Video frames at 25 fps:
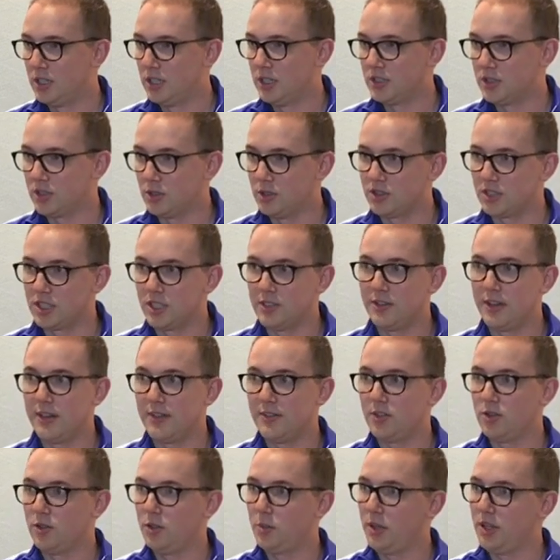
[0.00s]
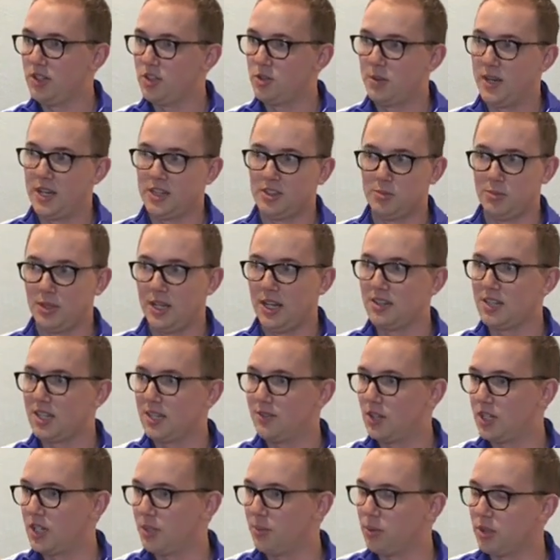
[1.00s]
So instead of having to replace your pots and pans
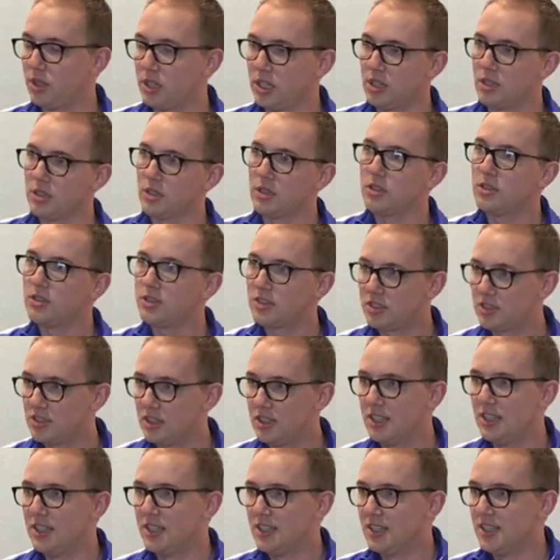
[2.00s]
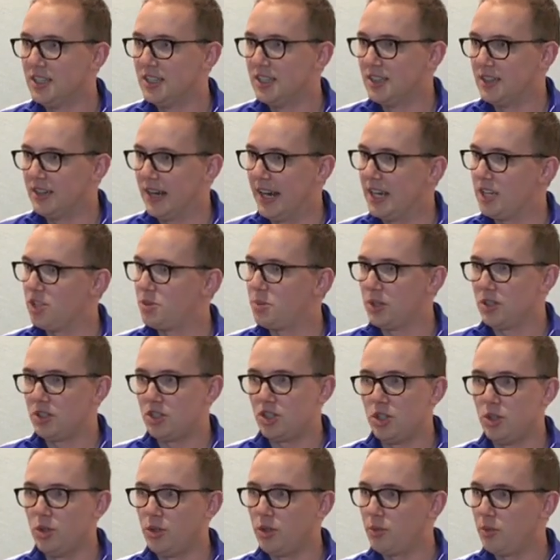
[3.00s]
every couple of years, right? You spend
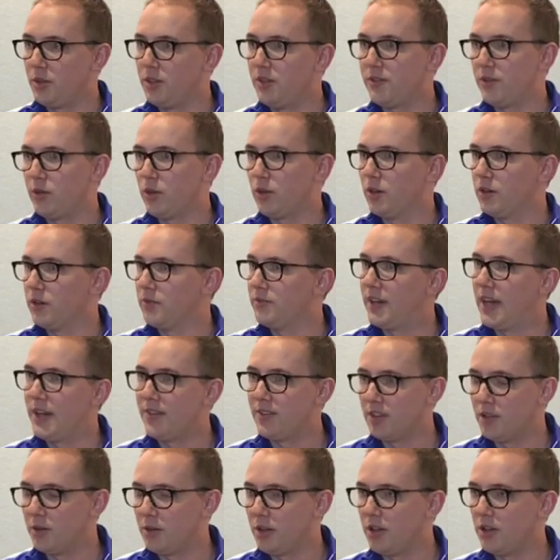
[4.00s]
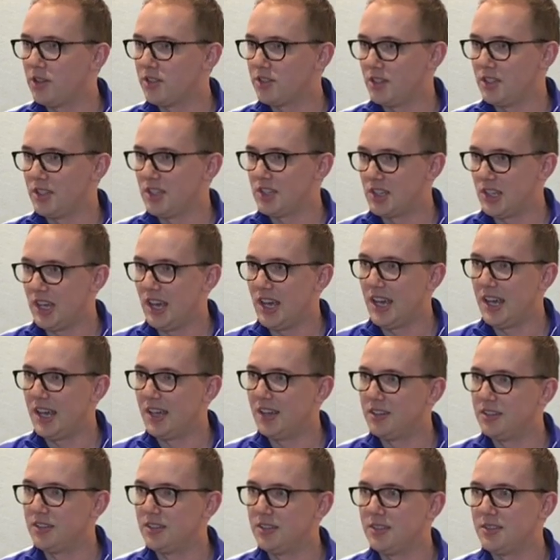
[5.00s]
$200, $300, $400, $500 on a
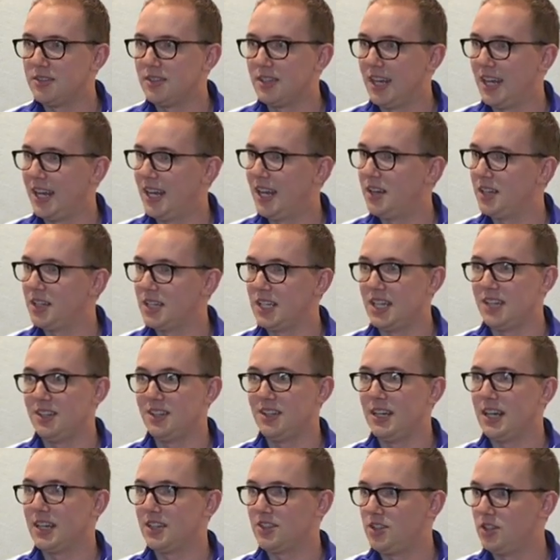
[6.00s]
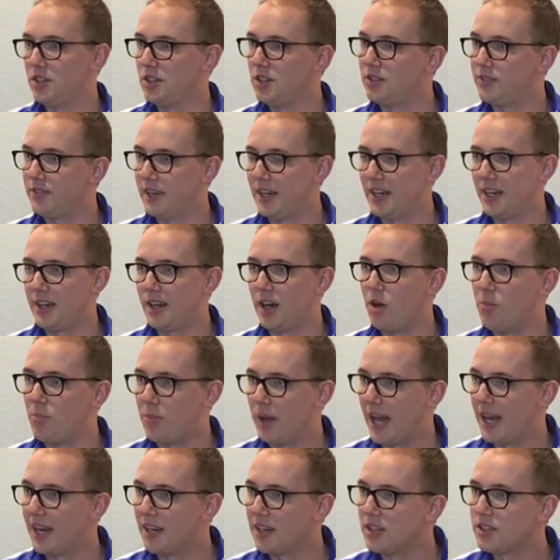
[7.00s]
set. And again, the next year you find out how
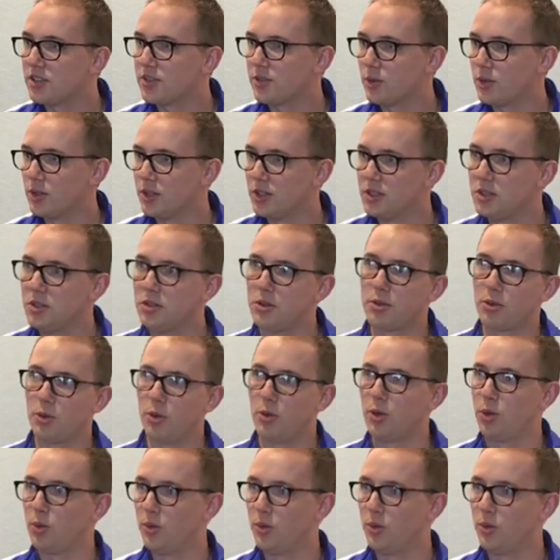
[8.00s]
bad it is for you, you throw it